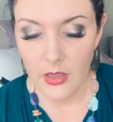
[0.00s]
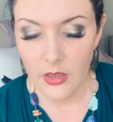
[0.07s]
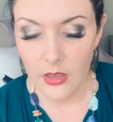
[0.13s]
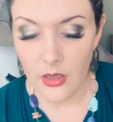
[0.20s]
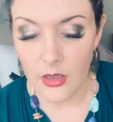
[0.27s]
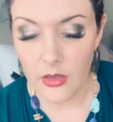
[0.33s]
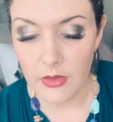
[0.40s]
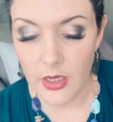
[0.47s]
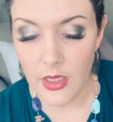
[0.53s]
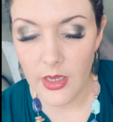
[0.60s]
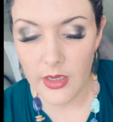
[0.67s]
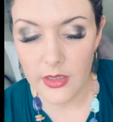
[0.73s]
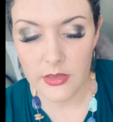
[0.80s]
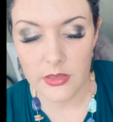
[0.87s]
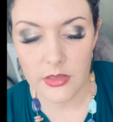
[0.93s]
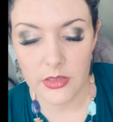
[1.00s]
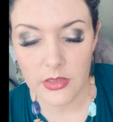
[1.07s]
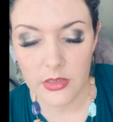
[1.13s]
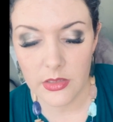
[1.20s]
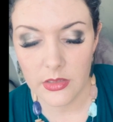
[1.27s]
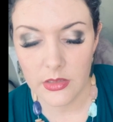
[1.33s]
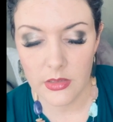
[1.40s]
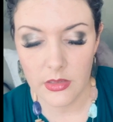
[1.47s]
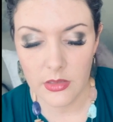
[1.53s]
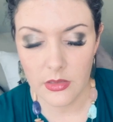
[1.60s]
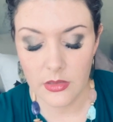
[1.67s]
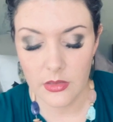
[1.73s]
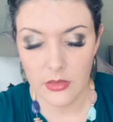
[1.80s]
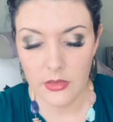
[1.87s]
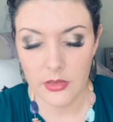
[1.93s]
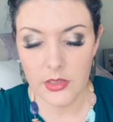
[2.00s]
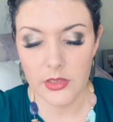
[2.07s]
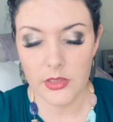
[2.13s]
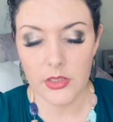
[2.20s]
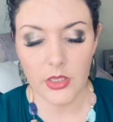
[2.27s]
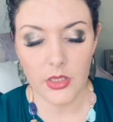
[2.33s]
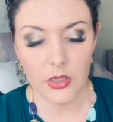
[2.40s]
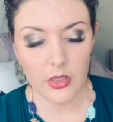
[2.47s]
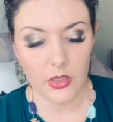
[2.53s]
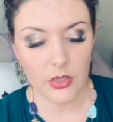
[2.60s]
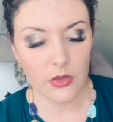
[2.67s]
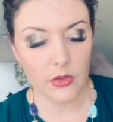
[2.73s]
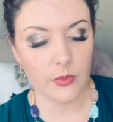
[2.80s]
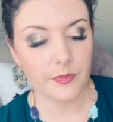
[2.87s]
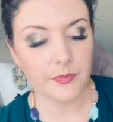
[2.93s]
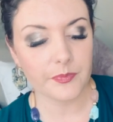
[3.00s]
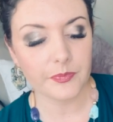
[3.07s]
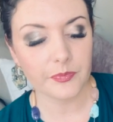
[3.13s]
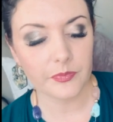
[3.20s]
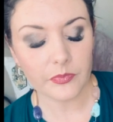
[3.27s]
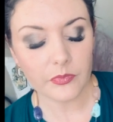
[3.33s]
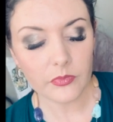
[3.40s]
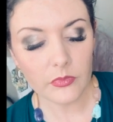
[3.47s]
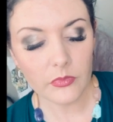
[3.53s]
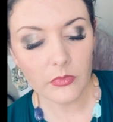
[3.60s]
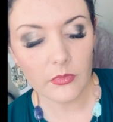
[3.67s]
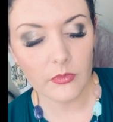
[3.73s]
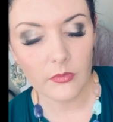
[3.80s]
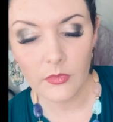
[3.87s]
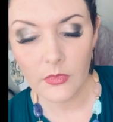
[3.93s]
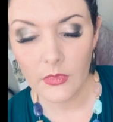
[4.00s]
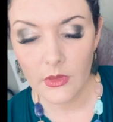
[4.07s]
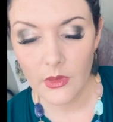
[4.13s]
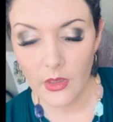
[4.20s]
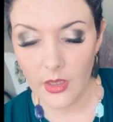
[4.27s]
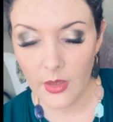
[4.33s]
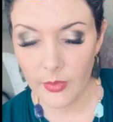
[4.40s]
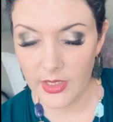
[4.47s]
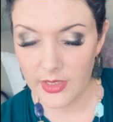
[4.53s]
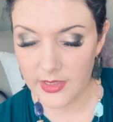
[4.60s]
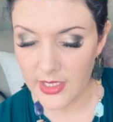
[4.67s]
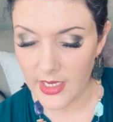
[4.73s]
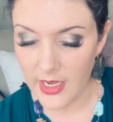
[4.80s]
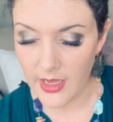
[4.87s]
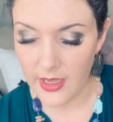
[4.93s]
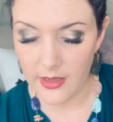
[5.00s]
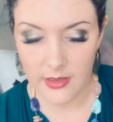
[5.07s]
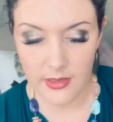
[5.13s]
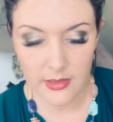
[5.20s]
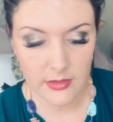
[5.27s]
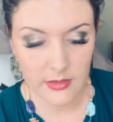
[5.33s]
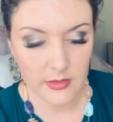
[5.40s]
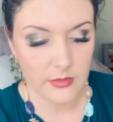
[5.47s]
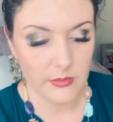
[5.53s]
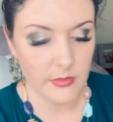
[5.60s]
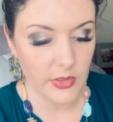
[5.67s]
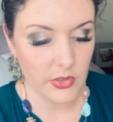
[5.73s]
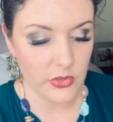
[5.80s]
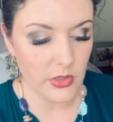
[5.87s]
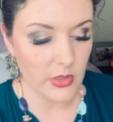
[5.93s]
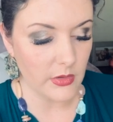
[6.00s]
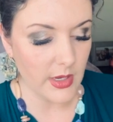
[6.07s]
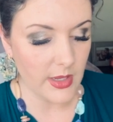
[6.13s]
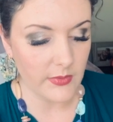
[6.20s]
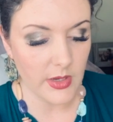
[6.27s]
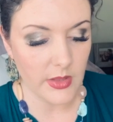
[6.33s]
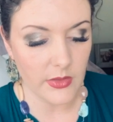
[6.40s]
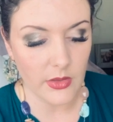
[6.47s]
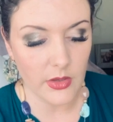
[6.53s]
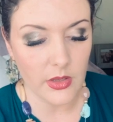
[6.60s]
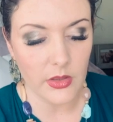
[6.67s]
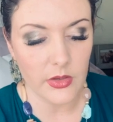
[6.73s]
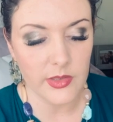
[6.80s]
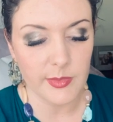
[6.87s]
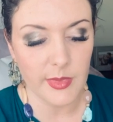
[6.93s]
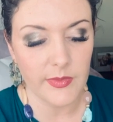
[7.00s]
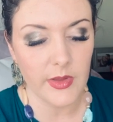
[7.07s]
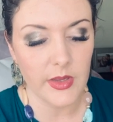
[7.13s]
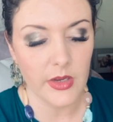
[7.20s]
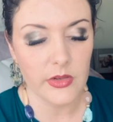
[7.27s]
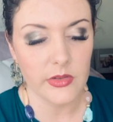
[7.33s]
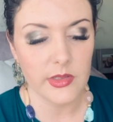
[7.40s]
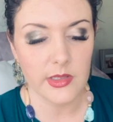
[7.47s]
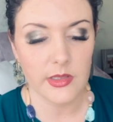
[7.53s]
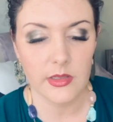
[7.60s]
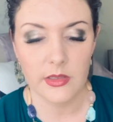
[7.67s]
All right, so I'm gonna take, I'm sure I don't have any of the other colors in my fingers,